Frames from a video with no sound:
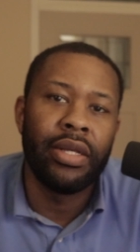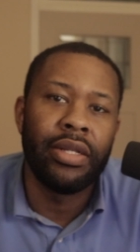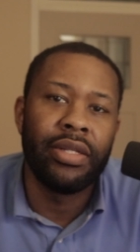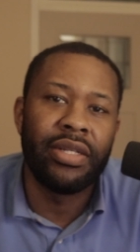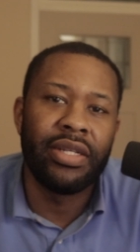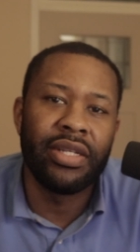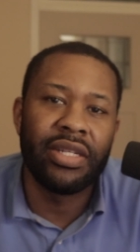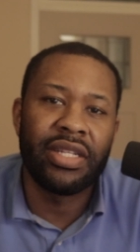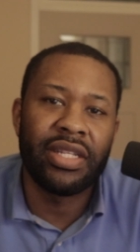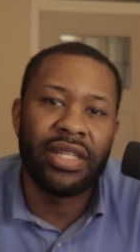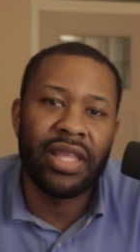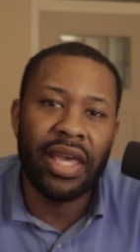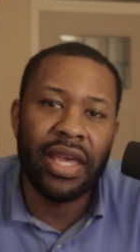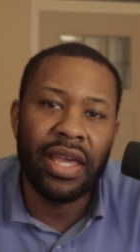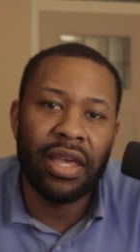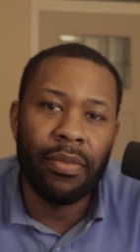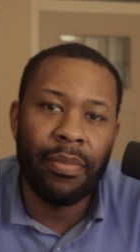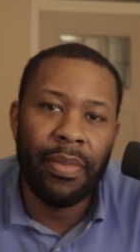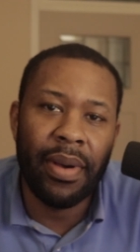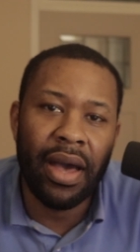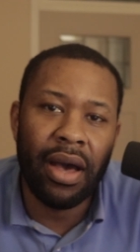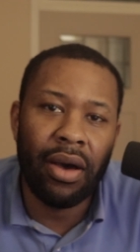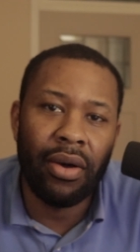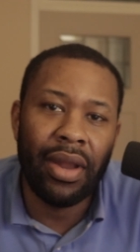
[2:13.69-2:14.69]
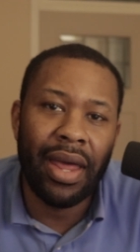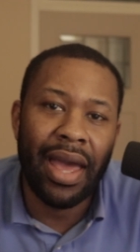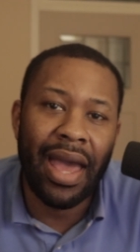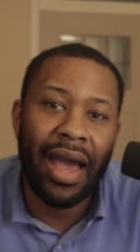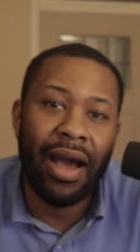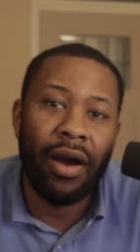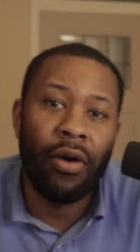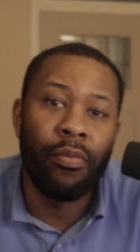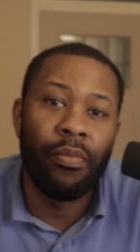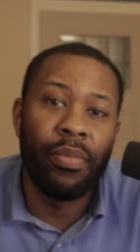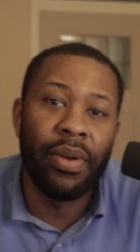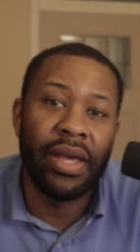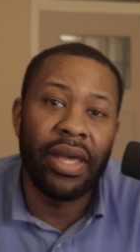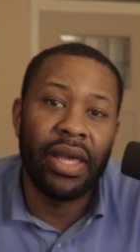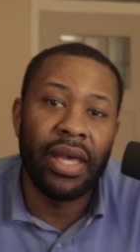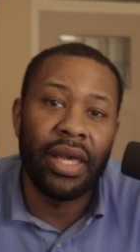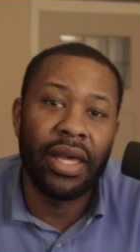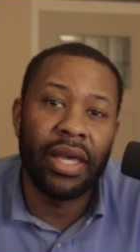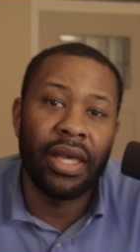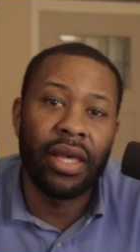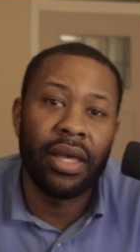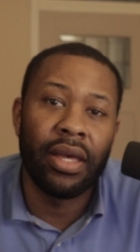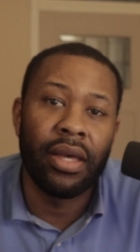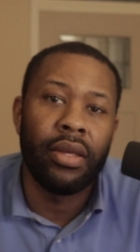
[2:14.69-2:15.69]
just think about how
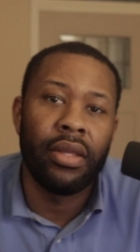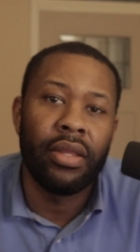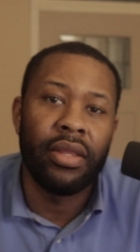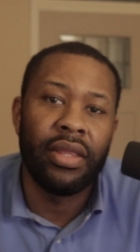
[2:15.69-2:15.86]
big